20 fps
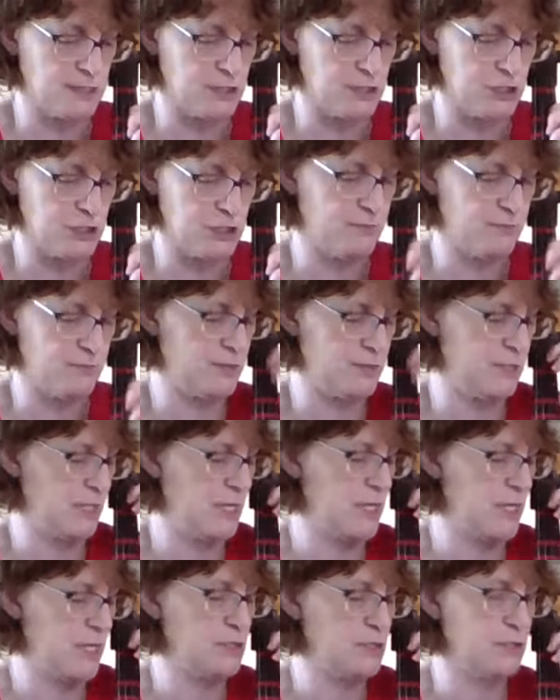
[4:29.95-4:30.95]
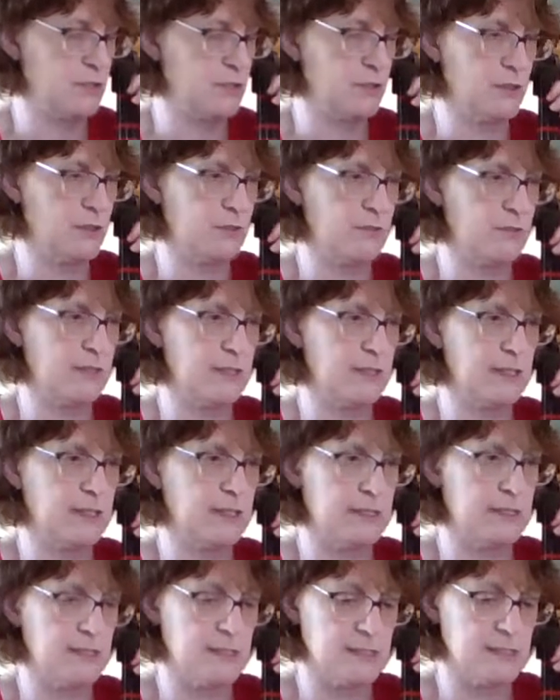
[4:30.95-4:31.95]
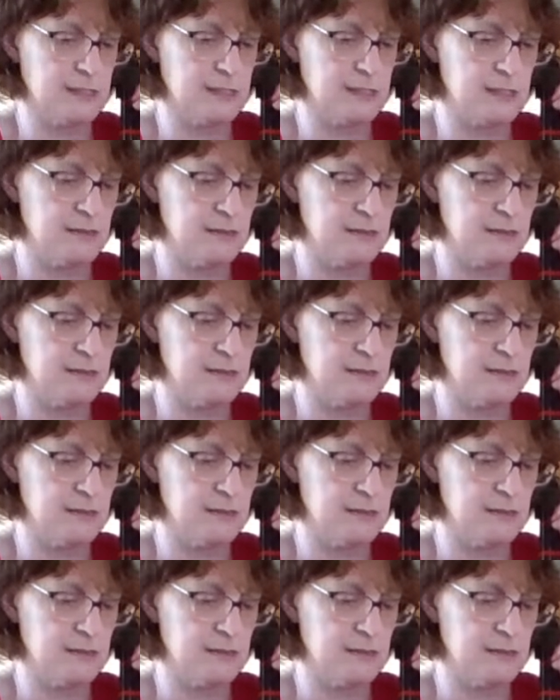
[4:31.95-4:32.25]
shift. So they're going like this.